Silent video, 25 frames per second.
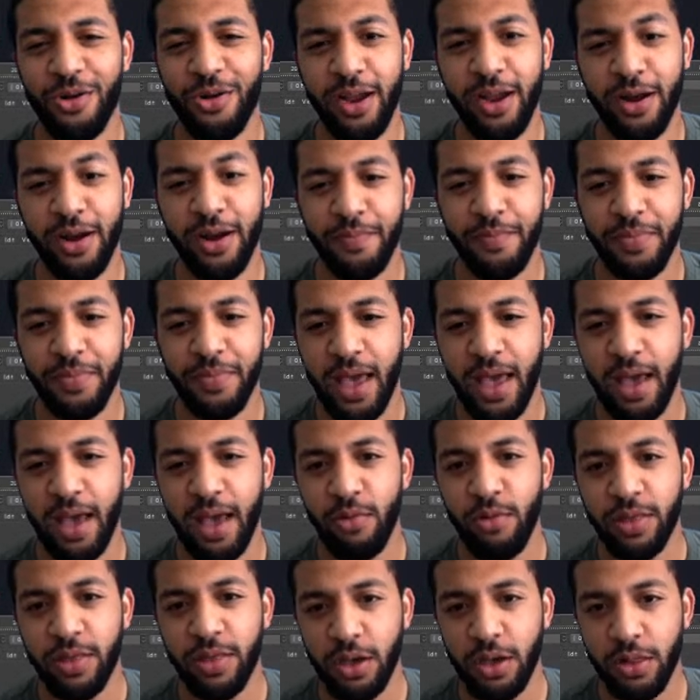here, and
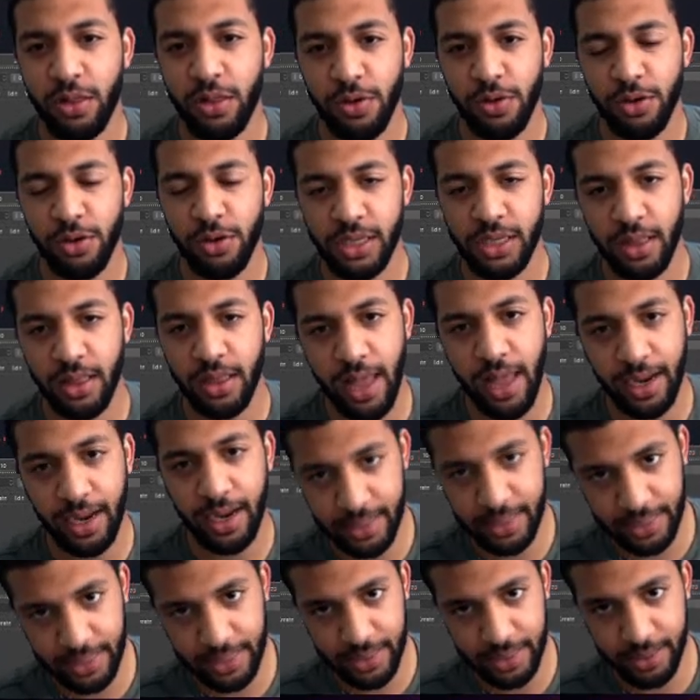with the cloner
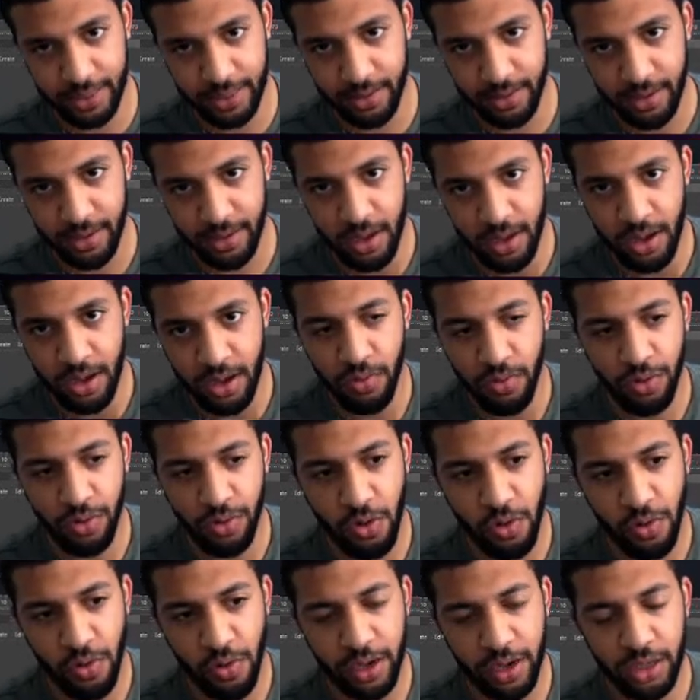selected, we're
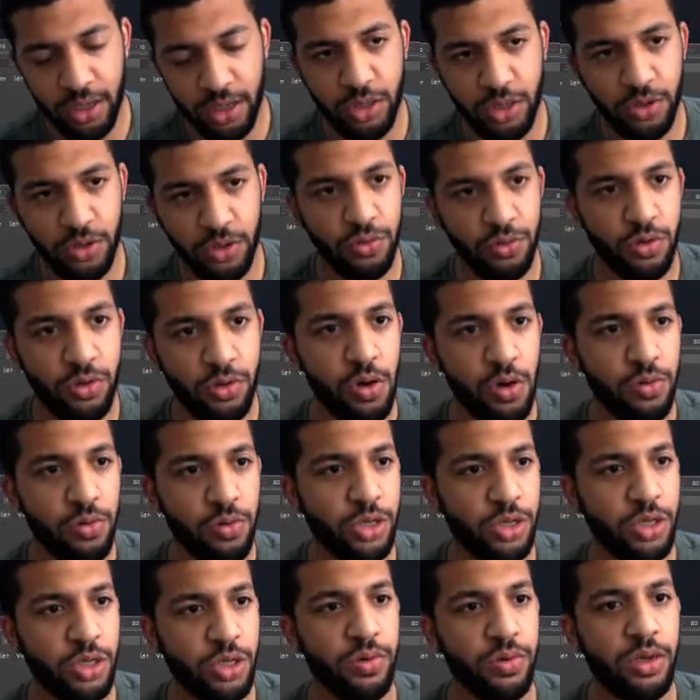going to go
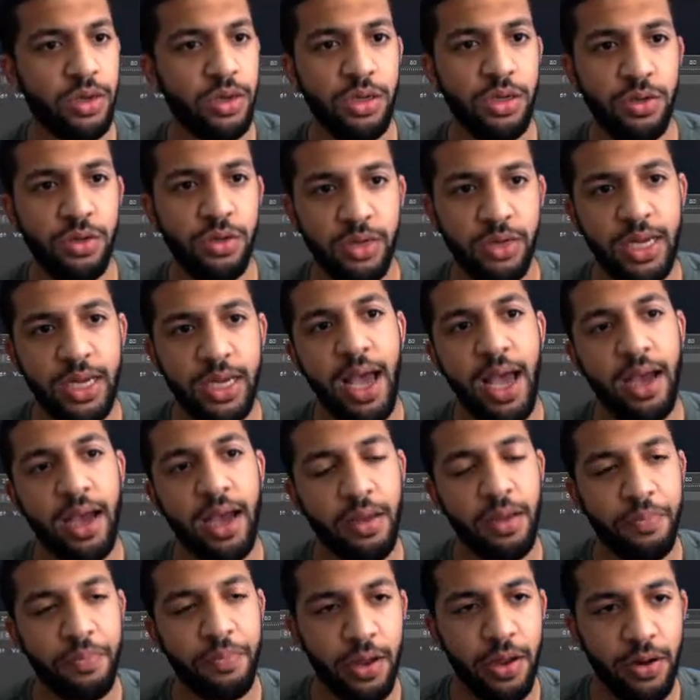to a new tag
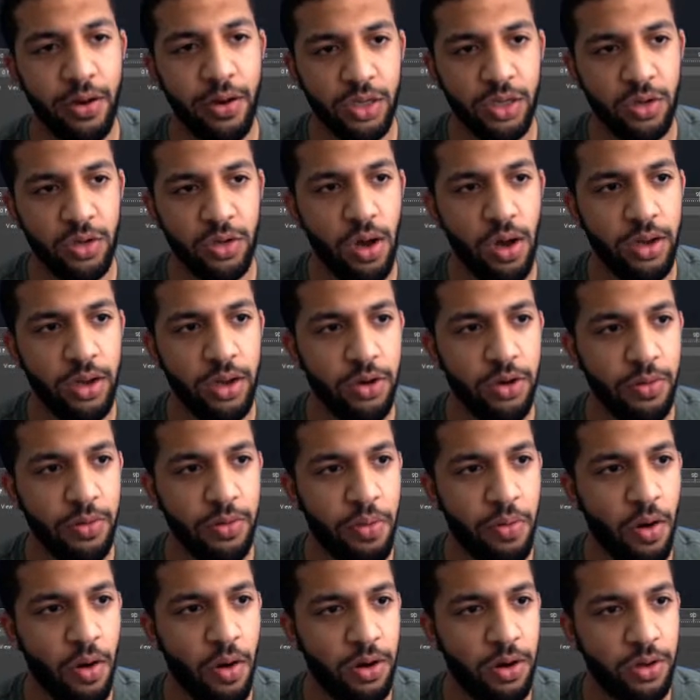up here. So under
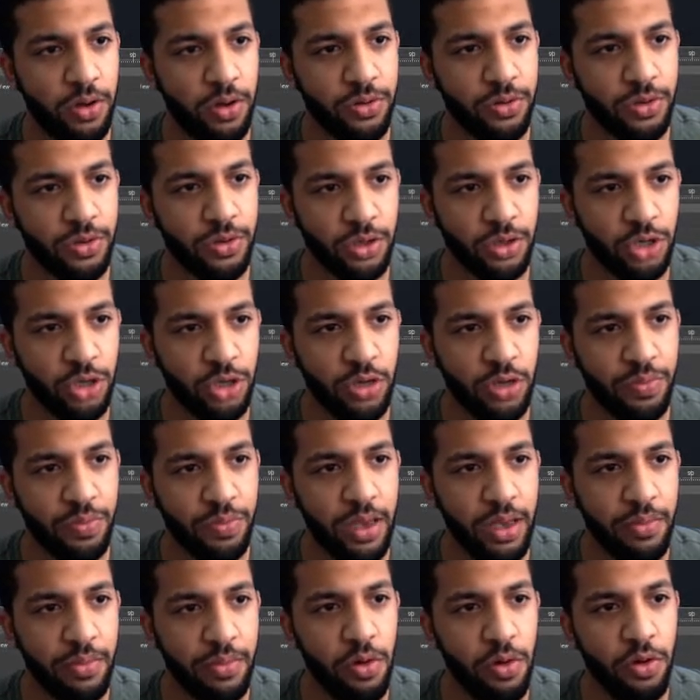particles, there should
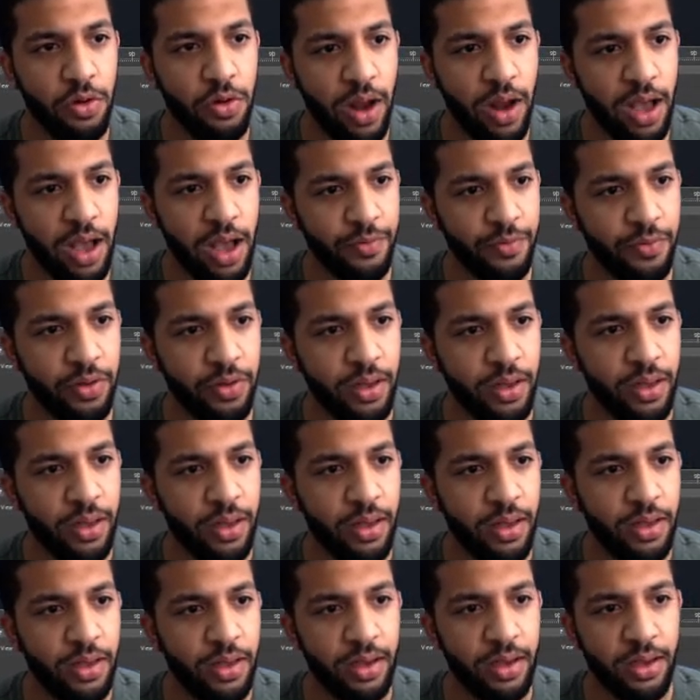be a MoGraph
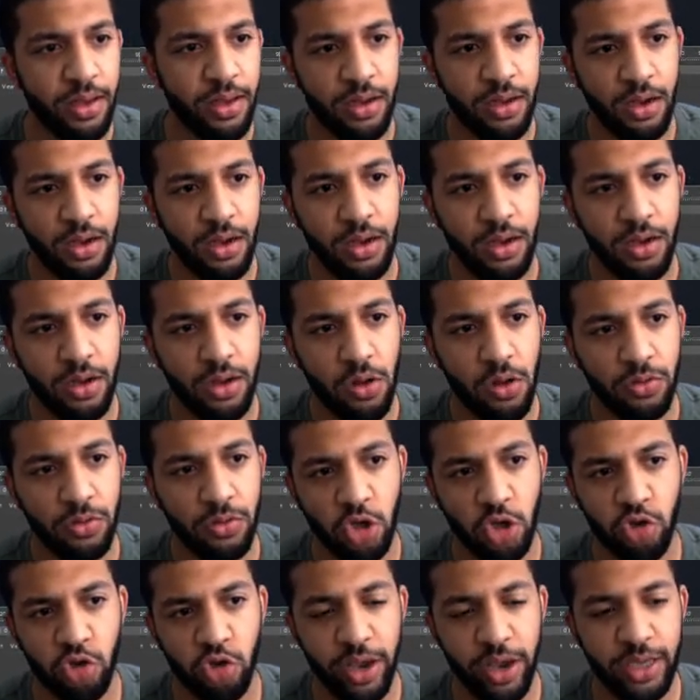called
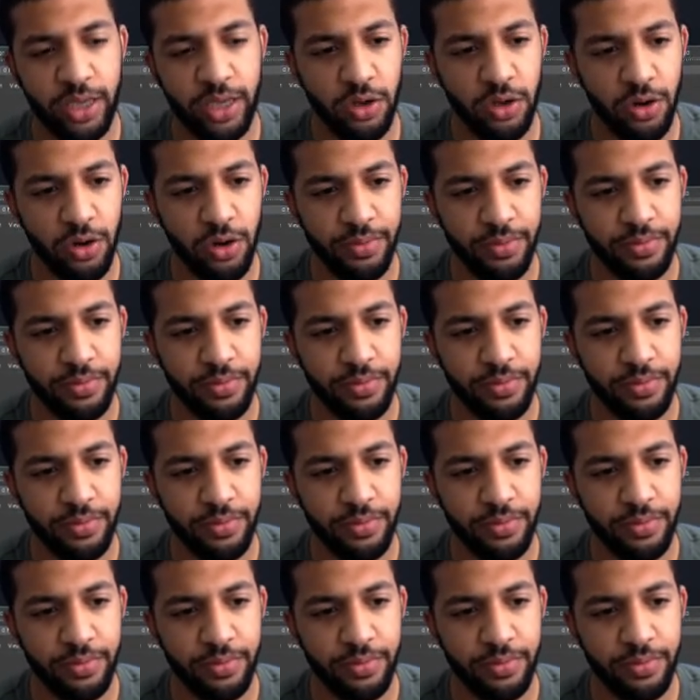Tracer.